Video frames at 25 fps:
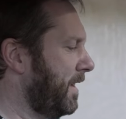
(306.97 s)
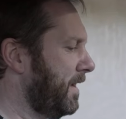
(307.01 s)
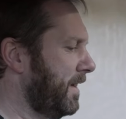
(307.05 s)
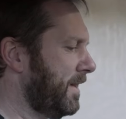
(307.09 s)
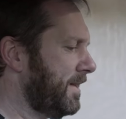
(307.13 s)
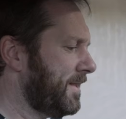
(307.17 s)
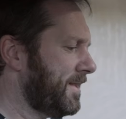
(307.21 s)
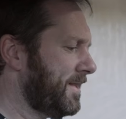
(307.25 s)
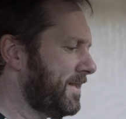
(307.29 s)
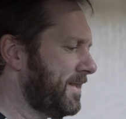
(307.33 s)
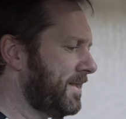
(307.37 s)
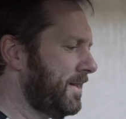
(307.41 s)

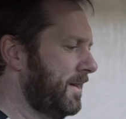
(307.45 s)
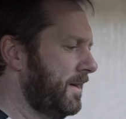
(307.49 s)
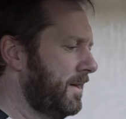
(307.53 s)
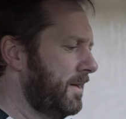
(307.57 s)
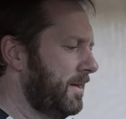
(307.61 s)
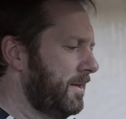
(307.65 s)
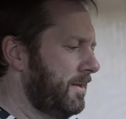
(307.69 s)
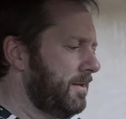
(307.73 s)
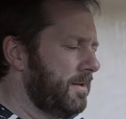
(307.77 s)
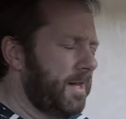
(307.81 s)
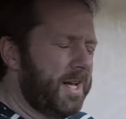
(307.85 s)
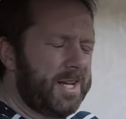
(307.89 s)
It's
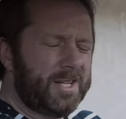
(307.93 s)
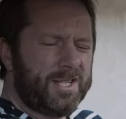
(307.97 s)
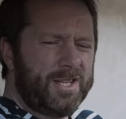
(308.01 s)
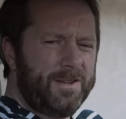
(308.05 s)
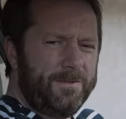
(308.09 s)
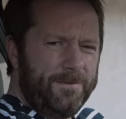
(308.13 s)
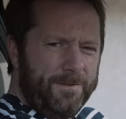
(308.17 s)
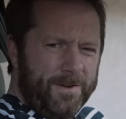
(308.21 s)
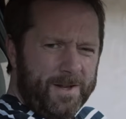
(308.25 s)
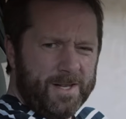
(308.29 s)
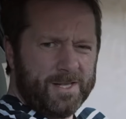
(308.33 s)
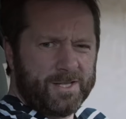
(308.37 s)
actually
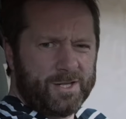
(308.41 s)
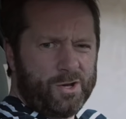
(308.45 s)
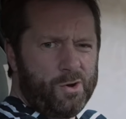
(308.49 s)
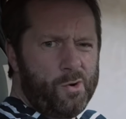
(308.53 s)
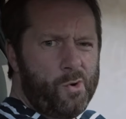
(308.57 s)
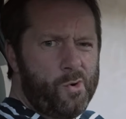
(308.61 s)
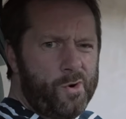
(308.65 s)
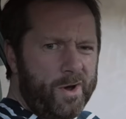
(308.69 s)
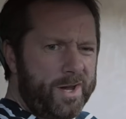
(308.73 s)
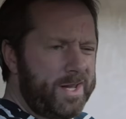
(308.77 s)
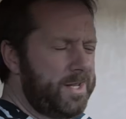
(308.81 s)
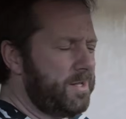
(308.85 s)
feels
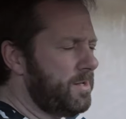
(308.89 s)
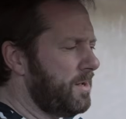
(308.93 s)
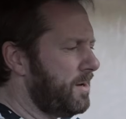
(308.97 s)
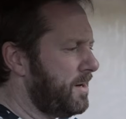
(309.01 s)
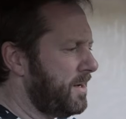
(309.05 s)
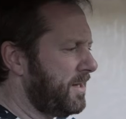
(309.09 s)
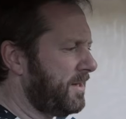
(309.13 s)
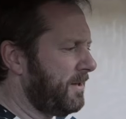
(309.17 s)
quite nice.